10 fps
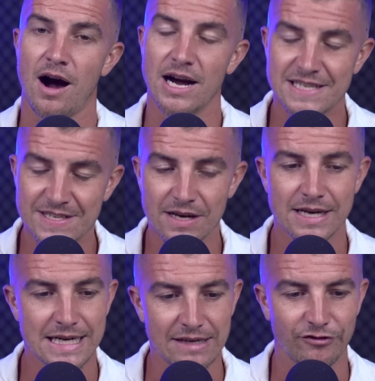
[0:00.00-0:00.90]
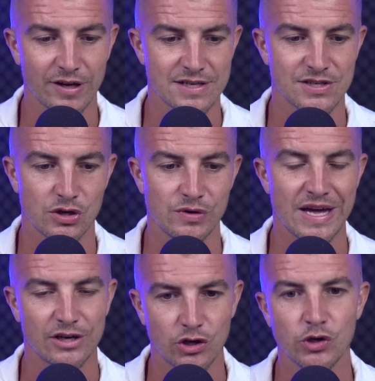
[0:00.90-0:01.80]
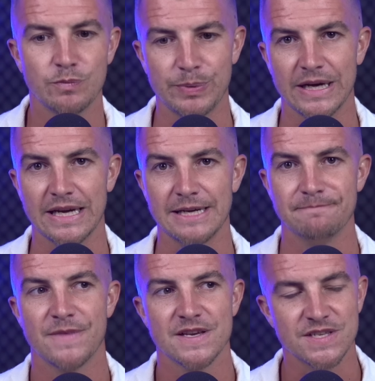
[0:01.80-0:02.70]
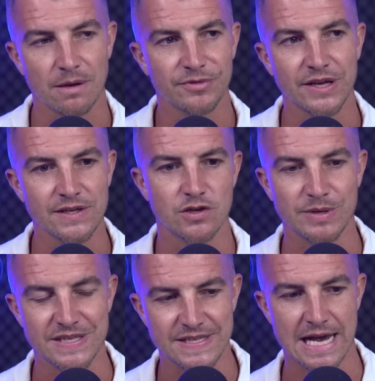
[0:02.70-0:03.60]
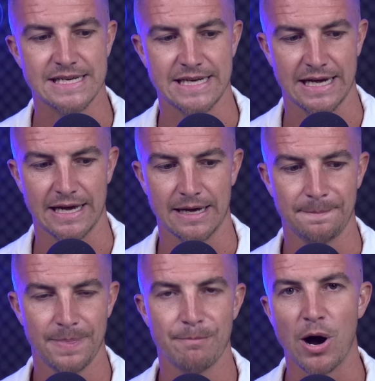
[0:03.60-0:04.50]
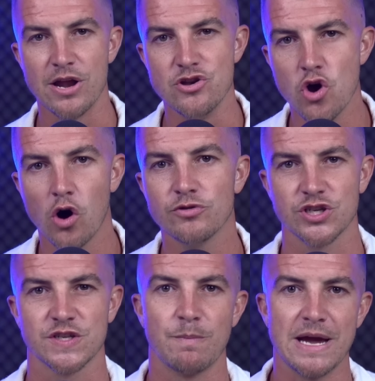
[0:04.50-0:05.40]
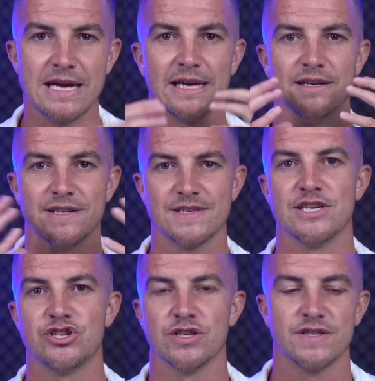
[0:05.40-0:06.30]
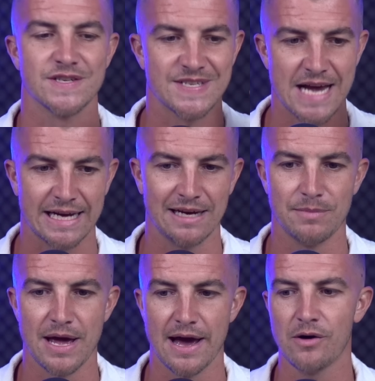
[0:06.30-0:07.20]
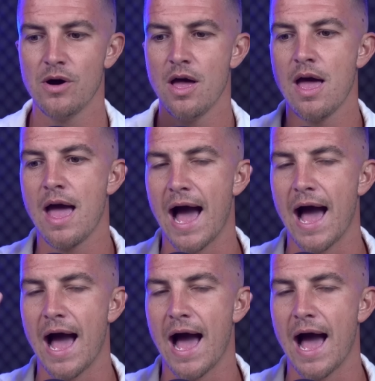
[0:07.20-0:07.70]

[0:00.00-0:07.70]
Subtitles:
I certainly feel as though there could be something to be said here by not just making a decision to sack him now